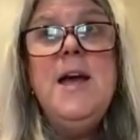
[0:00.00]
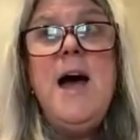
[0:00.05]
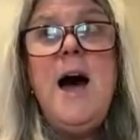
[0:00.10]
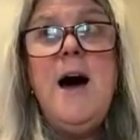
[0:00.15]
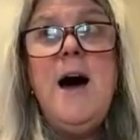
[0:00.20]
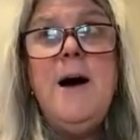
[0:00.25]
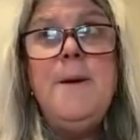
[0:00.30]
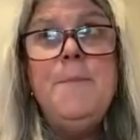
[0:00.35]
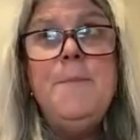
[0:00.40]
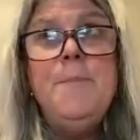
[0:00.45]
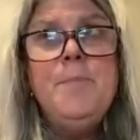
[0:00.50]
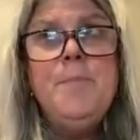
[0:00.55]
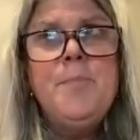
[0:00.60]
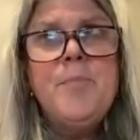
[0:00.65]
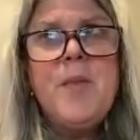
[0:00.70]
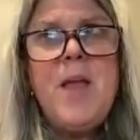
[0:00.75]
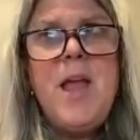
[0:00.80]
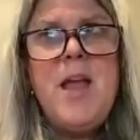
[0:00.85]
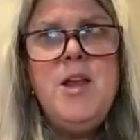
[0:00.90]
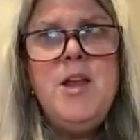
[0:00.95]
And
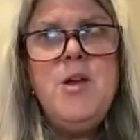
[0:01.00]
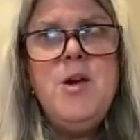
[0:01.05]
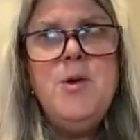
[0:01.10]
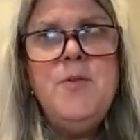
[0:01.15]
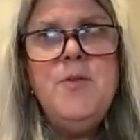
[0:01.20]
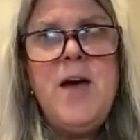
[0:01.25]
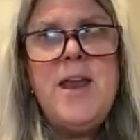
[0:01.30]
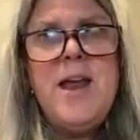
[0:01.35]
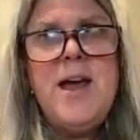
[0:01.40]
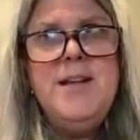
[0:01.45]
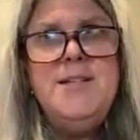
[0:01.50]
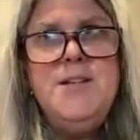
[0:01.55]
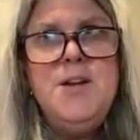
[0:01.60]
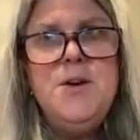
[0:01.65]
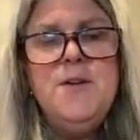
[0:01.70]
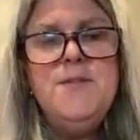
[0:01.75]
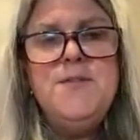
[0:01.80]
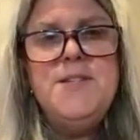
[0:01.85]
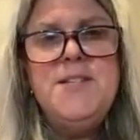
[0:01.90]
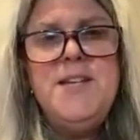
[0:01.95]
that
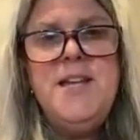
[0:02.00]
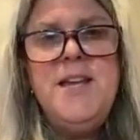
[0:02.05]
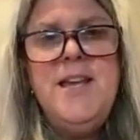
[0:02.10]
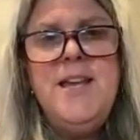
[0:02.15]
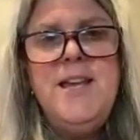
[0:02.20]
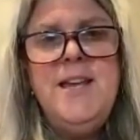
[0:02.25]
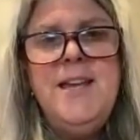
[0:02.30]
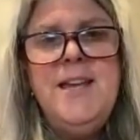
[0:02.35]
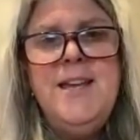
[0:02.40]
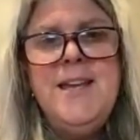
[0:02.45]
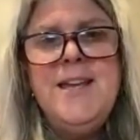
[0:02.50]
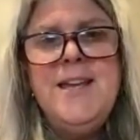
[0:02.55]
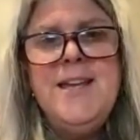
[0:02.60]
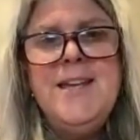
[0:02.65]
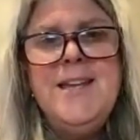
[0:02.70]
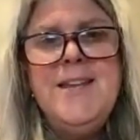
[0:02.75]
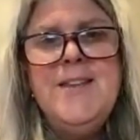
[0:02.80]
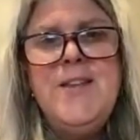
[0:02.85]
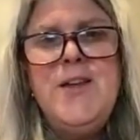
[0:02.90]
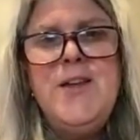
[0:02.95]
idea of seeing
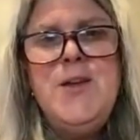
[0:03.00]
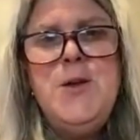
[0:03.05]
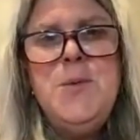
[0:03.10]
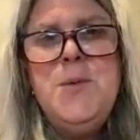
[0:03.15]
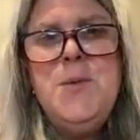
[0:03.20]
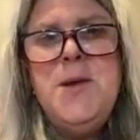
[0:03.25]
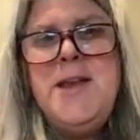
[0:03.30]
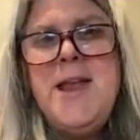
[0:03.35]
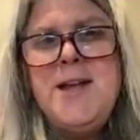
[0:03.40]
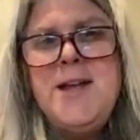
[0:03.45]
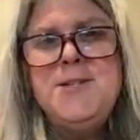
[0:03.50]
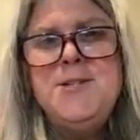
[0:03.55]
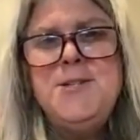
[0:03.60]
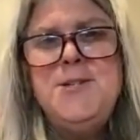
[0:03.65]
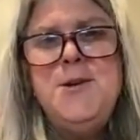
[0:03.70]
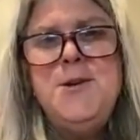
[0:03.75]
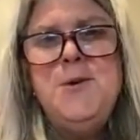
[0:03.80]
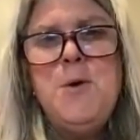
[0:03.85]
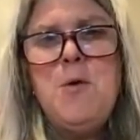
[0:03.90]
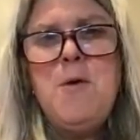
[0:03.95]
the human next
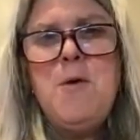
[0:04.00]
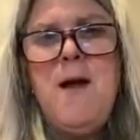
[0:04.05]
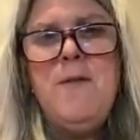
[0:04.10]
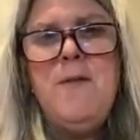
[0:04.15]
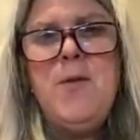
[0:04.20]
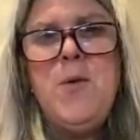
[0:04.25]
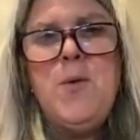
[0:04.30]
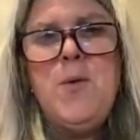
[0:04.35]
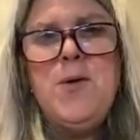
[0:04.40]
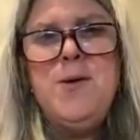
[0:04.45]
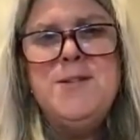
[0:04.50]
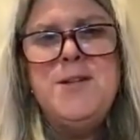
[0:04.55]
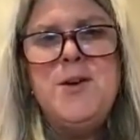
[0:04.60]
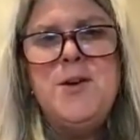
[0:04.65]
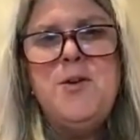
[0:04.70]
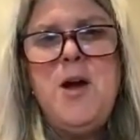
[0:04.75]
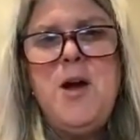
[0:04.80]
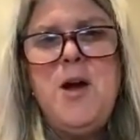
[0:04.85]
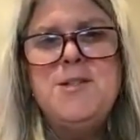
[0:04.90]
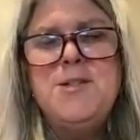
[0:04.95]
to you around the world and
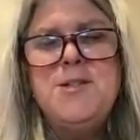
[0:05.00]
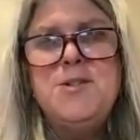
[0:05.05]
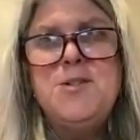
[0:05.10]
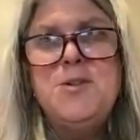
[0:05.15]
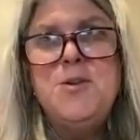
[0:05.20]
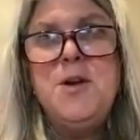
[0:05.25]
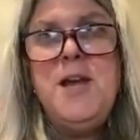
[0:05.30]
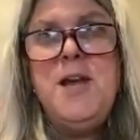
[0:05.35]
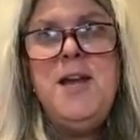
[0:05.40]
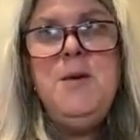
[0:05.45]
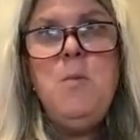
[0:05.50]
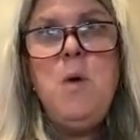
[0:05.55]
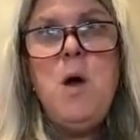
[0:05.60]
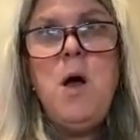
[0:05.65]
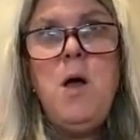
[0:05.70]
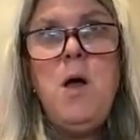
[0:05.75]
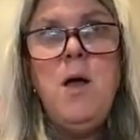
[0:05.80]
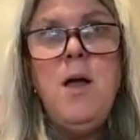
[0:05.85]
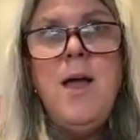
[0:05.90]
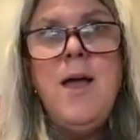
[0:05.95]
across the screen.
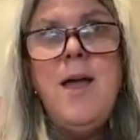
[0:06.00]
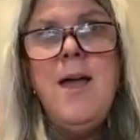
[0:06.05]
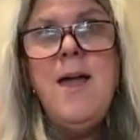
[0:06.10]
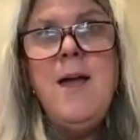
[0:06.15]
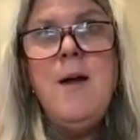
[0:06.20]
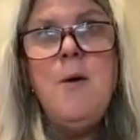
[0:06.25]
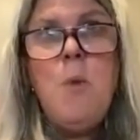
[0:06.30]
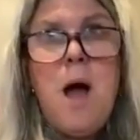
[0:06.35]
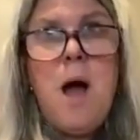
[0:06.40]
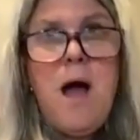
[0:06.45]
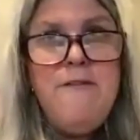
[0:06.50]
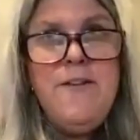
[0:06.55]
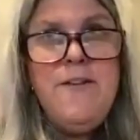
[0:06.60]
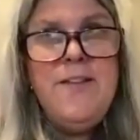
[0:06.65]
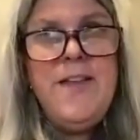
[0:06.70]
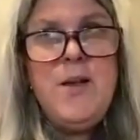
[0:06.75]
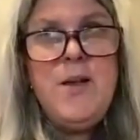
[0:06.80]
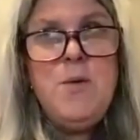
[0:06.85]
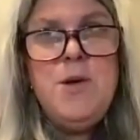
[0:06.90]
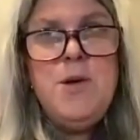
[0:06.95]
Well, I
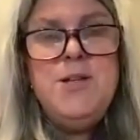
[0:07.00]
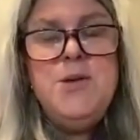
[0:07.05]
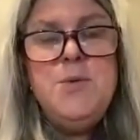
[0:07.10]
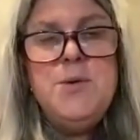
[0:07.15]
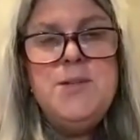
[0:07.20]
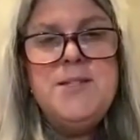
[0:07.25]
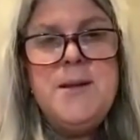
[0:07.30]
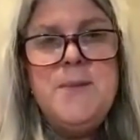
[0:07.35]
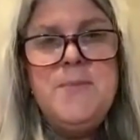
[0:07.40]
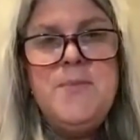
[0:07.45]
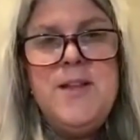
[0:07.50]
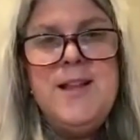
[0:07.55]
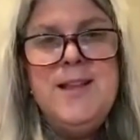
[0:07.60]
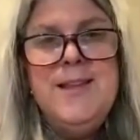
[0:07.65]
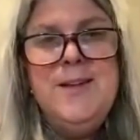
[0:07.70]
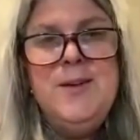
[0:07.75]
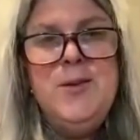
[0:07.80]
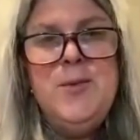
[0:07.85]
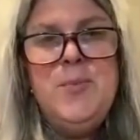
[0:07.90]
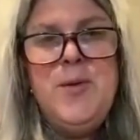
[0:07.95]
feel like we do with something a
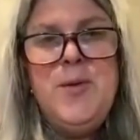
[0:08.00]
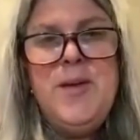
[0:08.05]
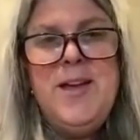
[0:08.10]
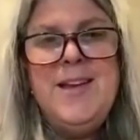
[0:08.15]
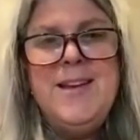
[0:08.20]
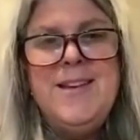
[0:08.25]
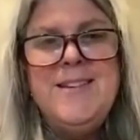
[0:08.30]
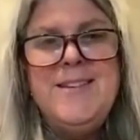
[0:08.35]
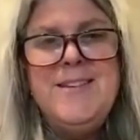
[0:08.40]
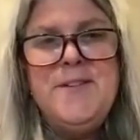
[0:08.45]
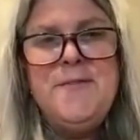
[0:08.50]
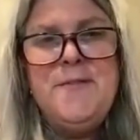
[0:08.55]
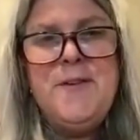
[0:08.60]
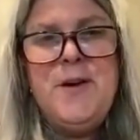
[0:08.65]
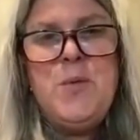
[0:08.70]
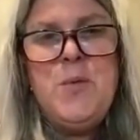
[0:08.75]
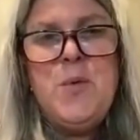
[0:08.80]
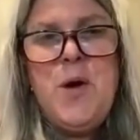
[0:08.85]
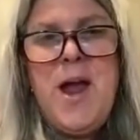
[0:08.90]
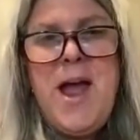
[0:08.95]
little bit
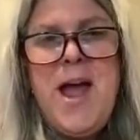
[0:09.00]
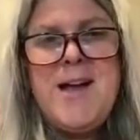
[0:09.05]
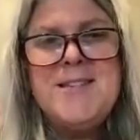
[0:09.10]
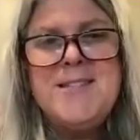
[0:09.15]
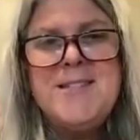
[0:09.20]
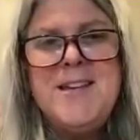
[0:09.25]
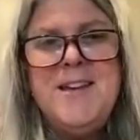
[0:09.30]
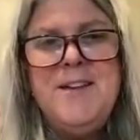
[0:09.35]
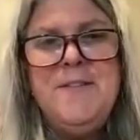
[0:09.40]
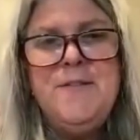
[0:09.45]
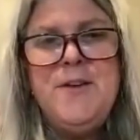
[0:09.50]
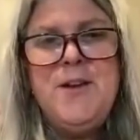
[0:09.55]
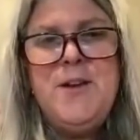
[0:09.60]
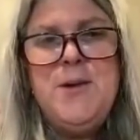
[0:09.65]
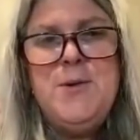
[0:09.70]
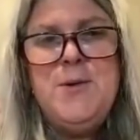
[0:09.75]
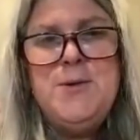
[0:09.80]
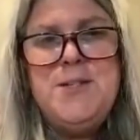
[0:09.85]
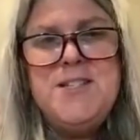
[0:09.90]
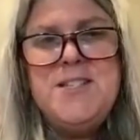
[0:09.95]
different. We're asking for
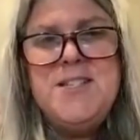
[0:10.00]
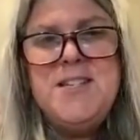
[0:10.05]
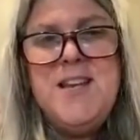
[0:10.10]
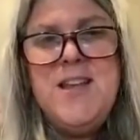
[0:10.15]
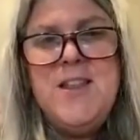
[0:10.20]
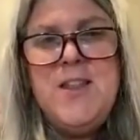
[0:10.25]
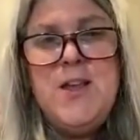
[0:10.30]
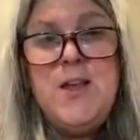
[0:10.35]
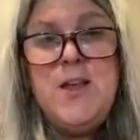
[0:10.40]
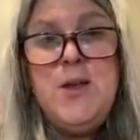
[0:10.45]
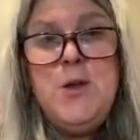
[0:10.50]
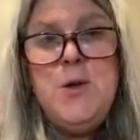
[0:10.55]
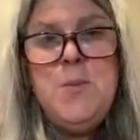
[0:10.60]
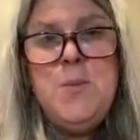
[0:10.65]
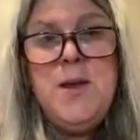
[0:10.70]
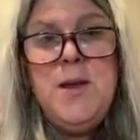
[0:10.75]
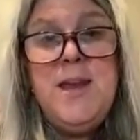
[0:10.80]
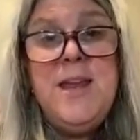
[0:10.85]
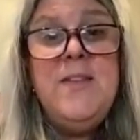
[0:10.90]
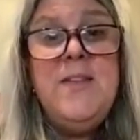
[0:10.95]
you to see the
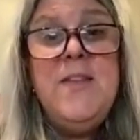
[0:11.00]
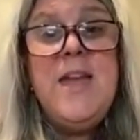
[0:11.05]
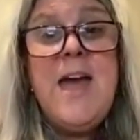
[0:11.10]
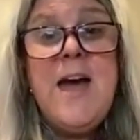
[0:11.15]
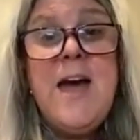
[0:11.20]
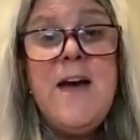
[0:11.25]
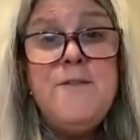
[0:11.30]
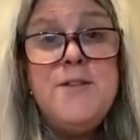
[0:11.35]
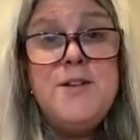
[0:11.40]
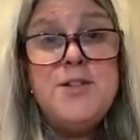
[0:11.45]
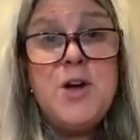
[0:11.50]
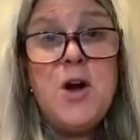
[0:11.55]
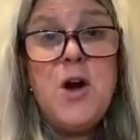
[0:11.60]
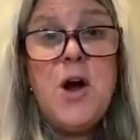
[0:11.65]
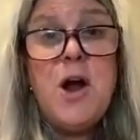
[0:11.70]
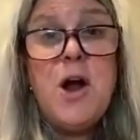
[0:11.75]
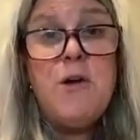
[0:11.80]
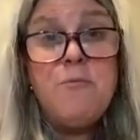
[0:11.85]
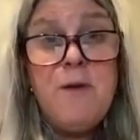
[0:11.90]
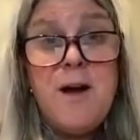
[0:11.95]
human in the
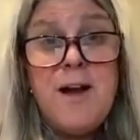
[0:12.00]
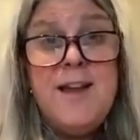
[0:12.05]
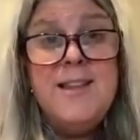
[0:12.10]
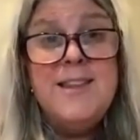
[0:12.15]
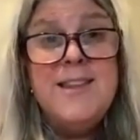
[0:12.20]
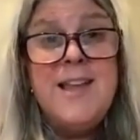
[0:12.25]
avatar, right?